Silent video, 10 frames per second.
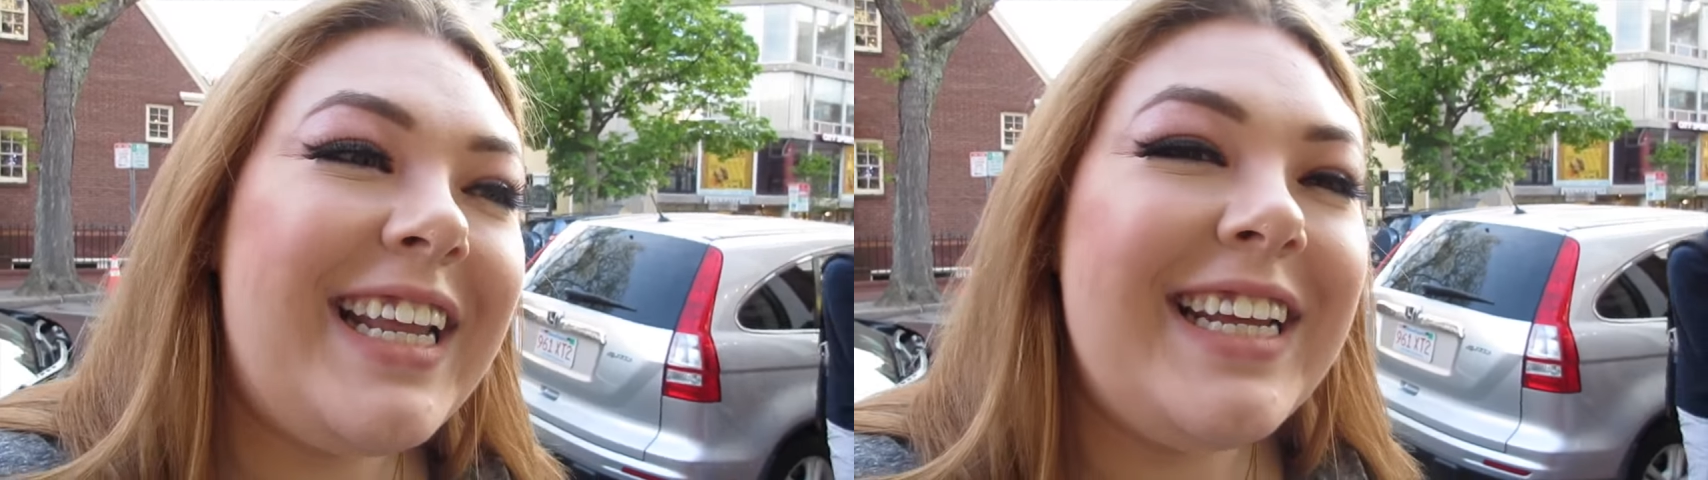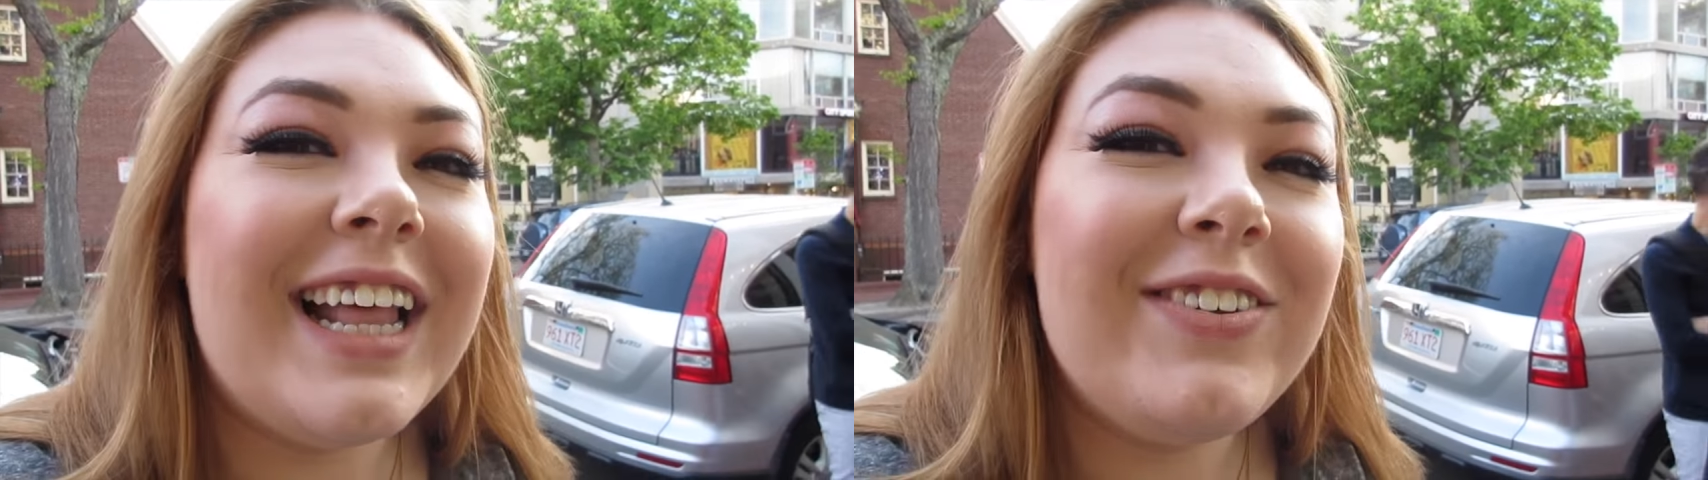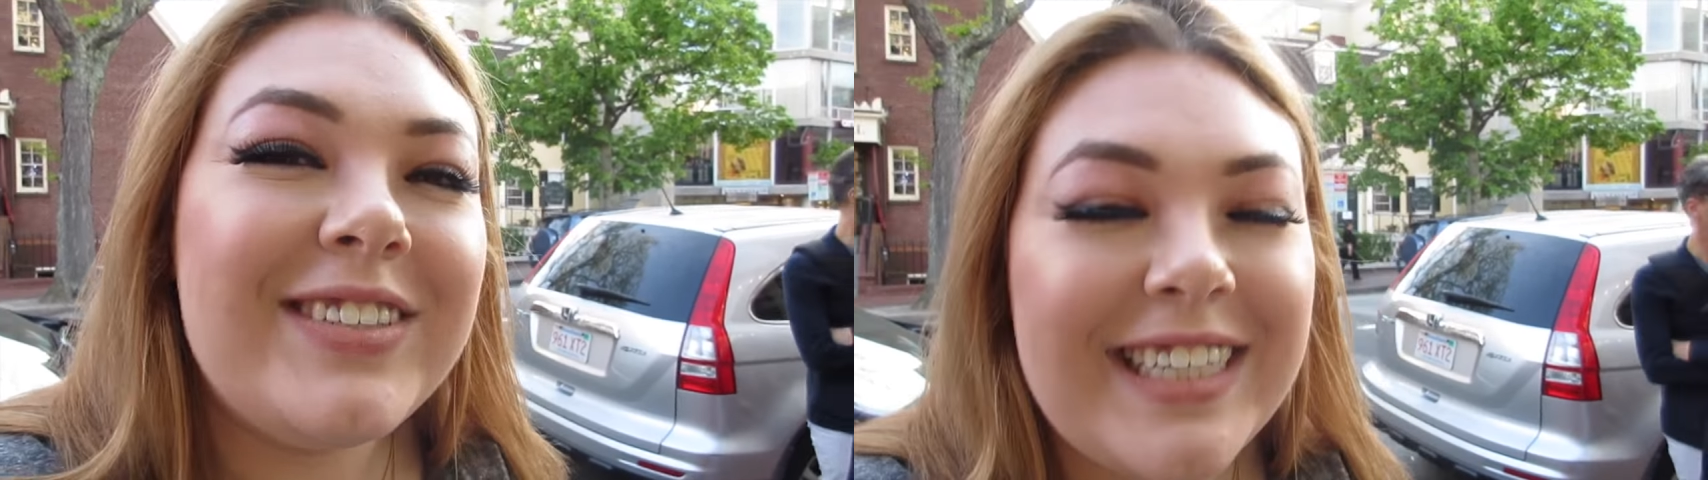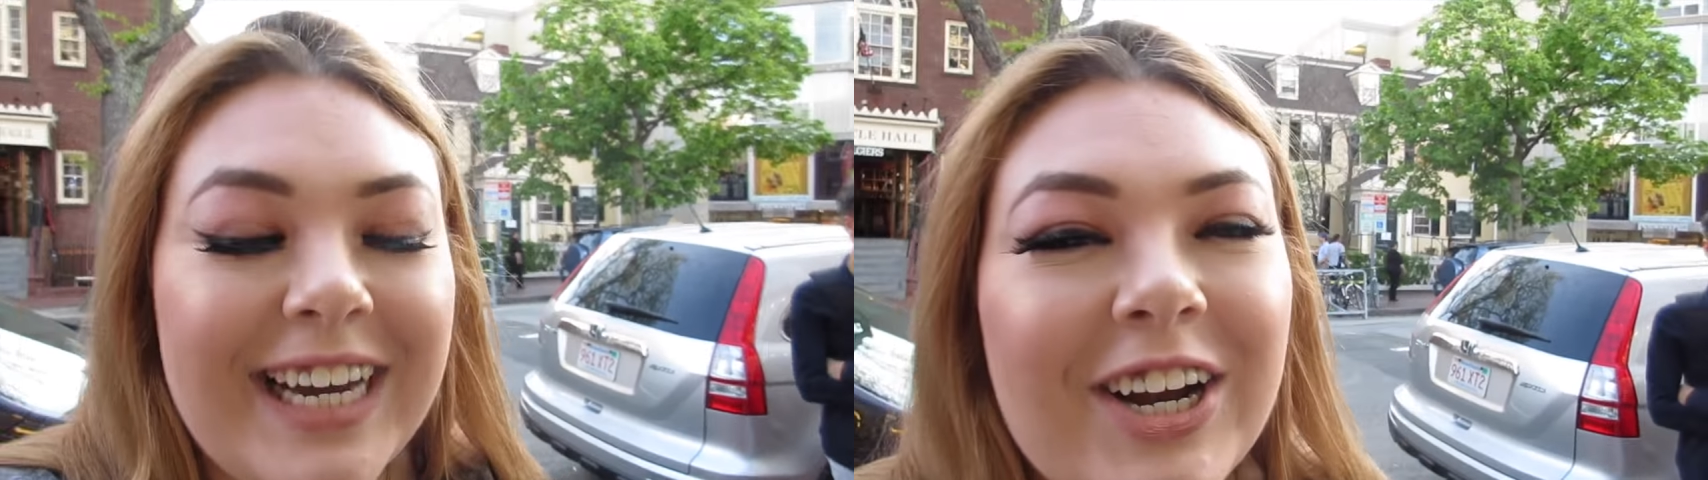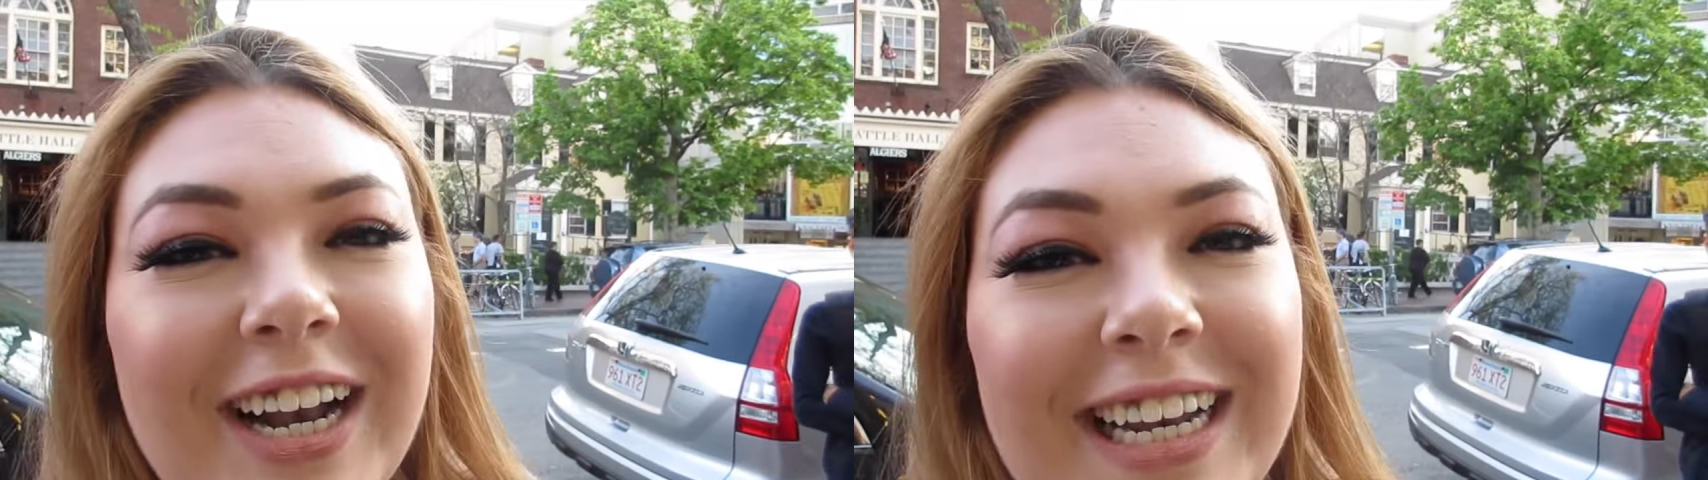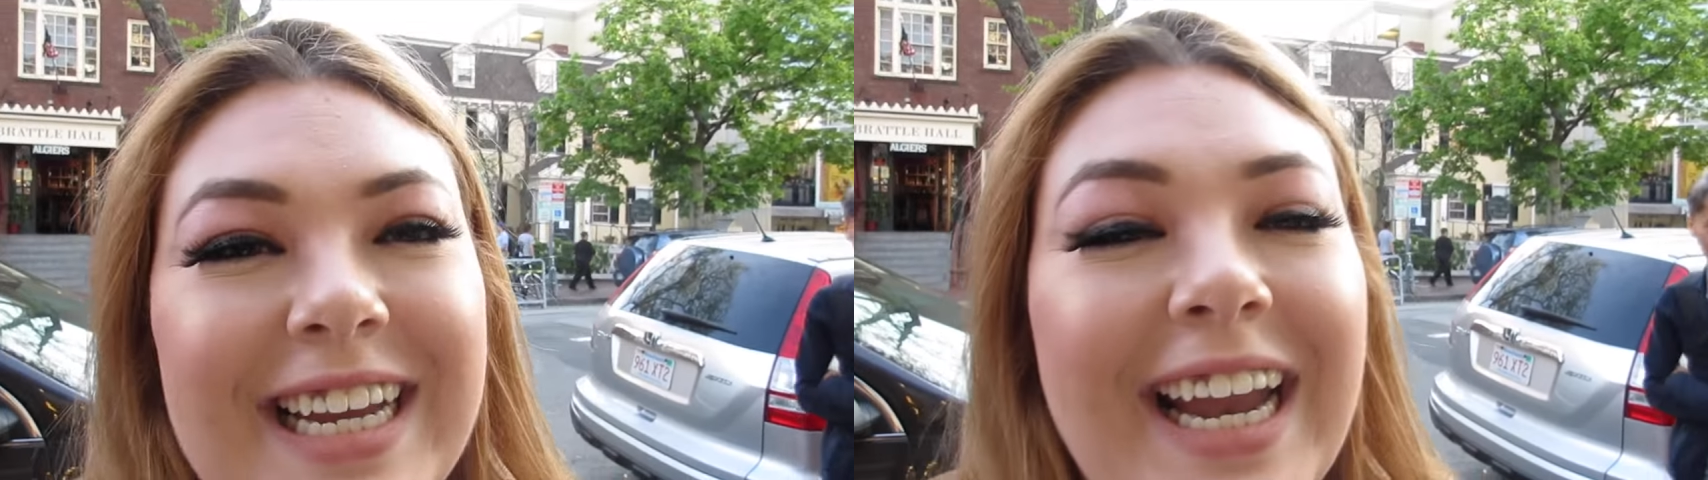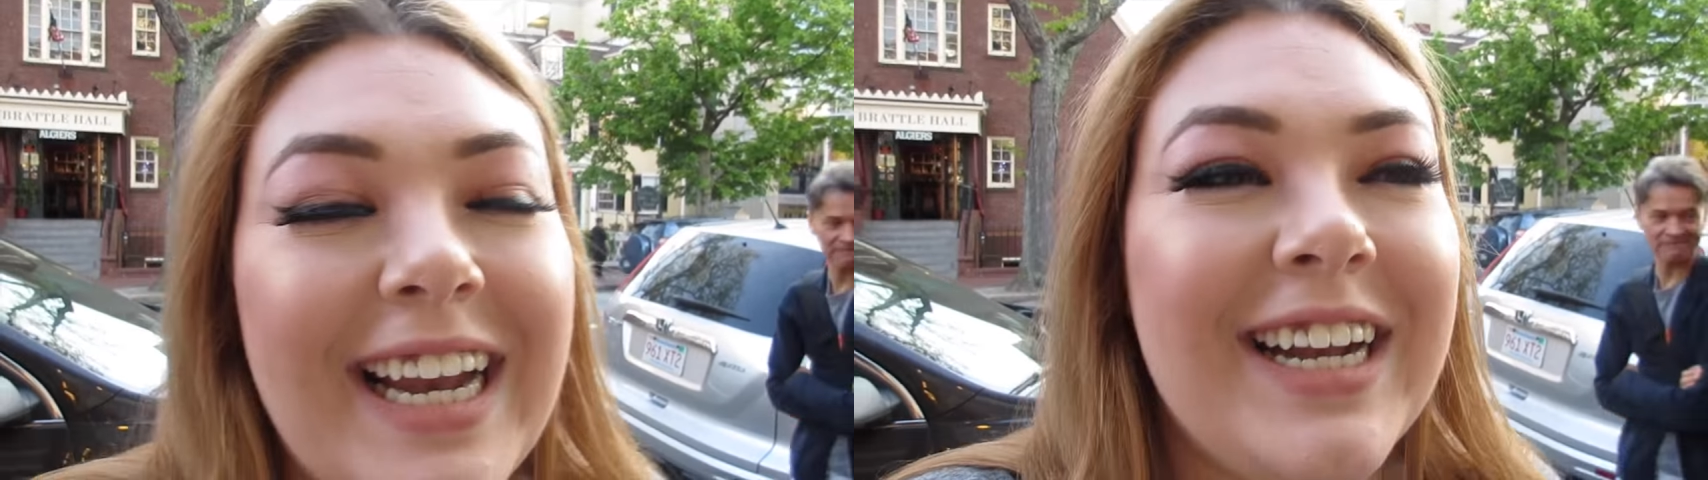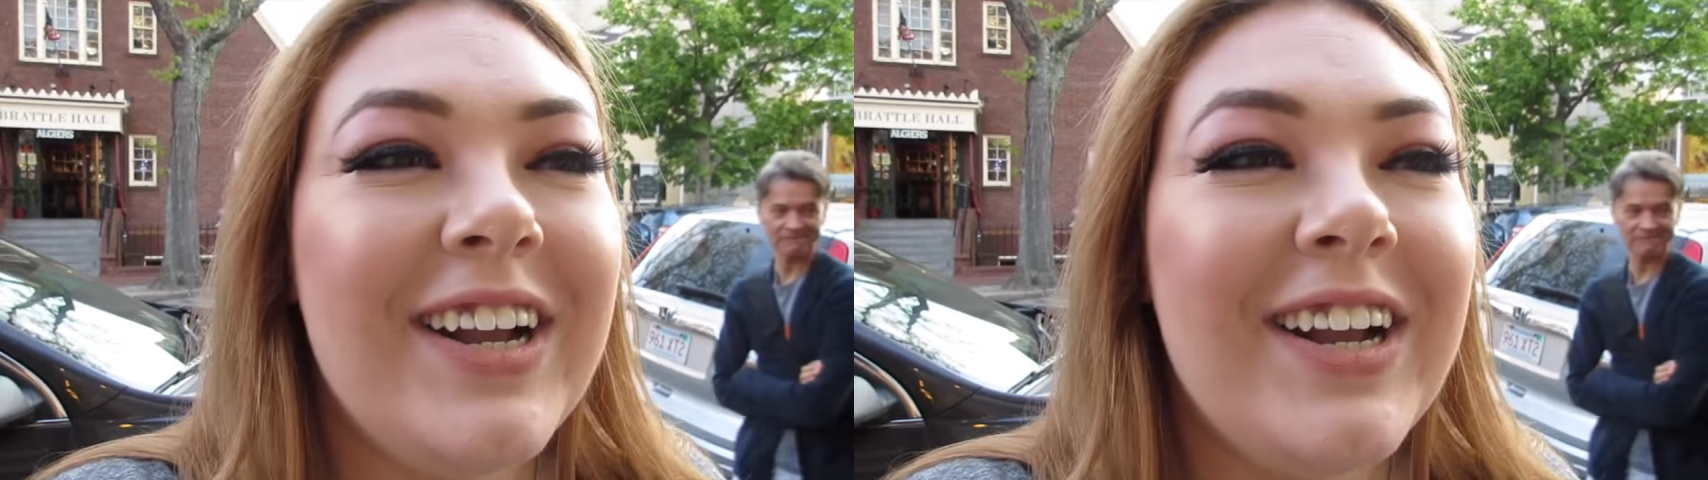he'd love to take her on a date.